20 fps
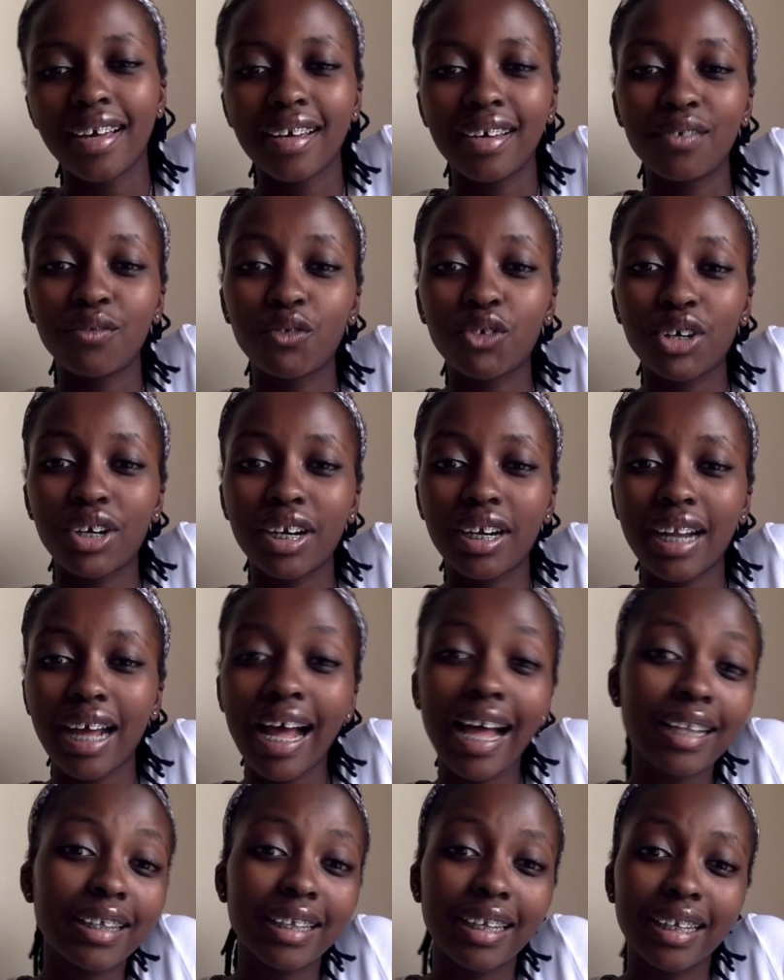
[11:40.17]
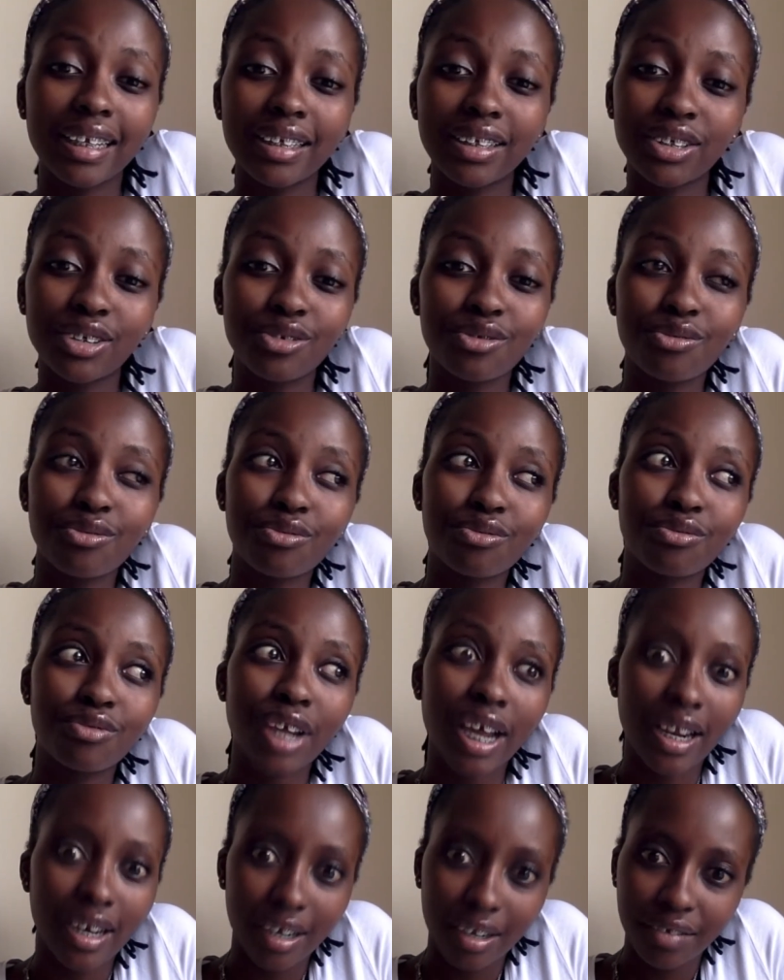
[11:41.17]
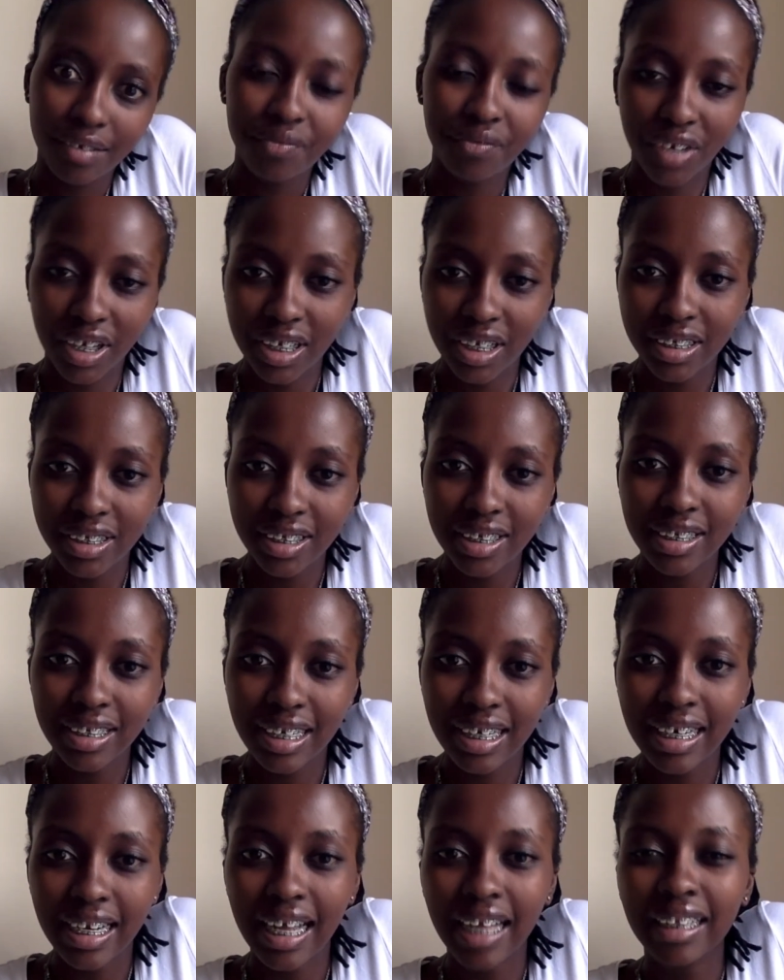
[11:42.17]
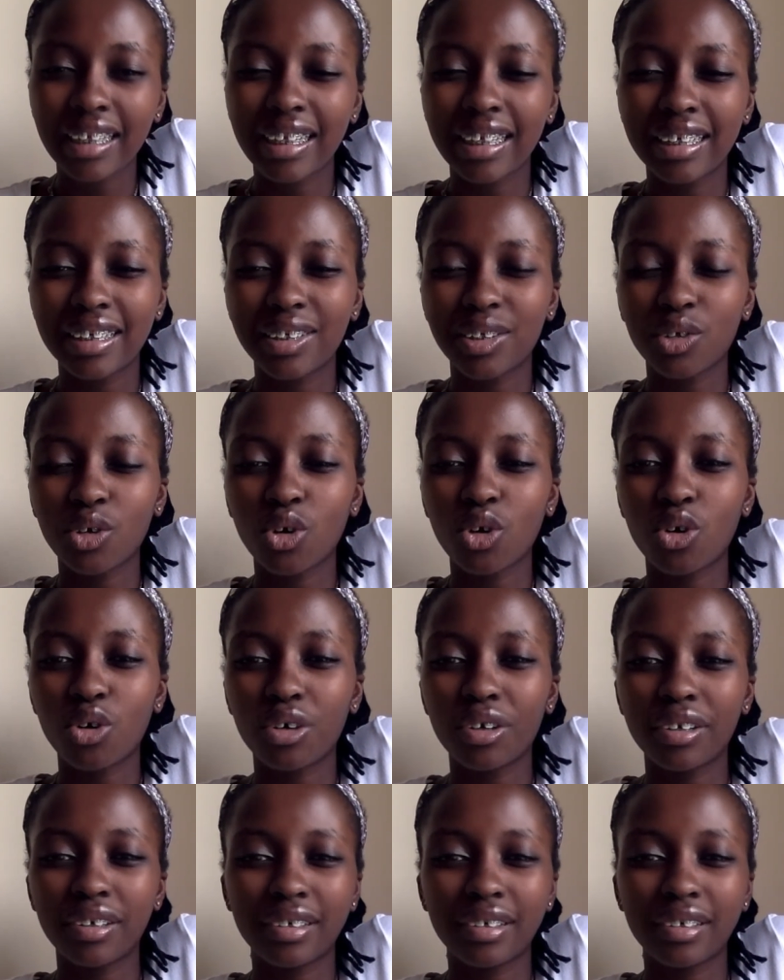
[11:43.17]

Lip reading: if you're an athlete, you rarely find an athlete on